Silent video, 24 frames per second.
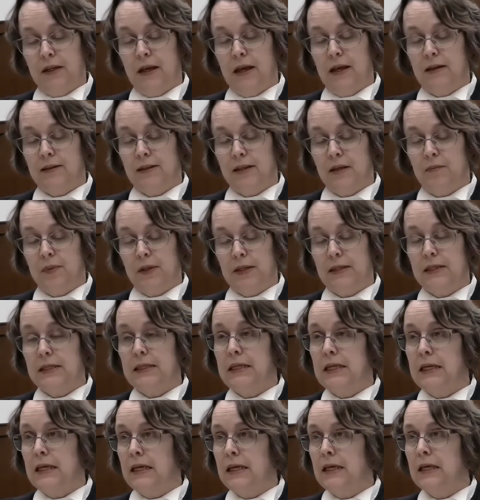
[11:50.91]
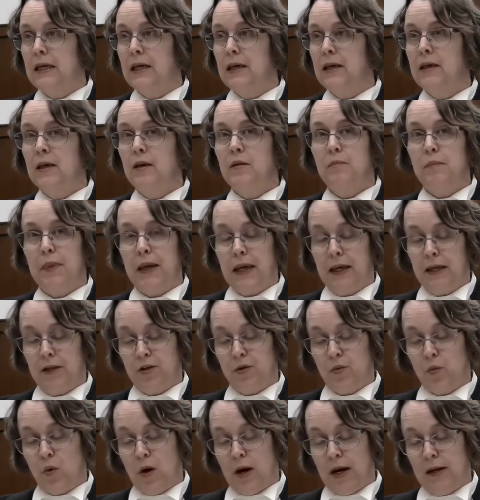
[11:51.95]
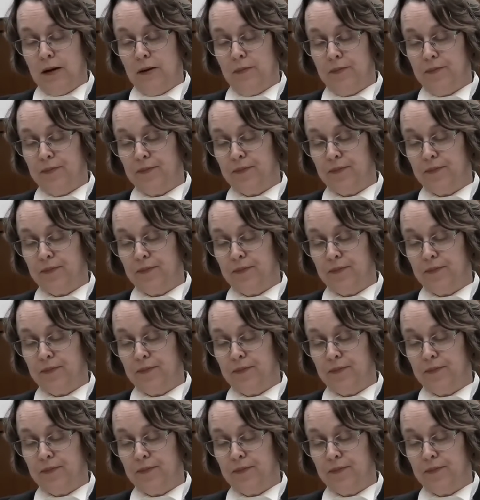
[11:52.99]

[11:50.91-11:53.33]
Exhibit T, page 1.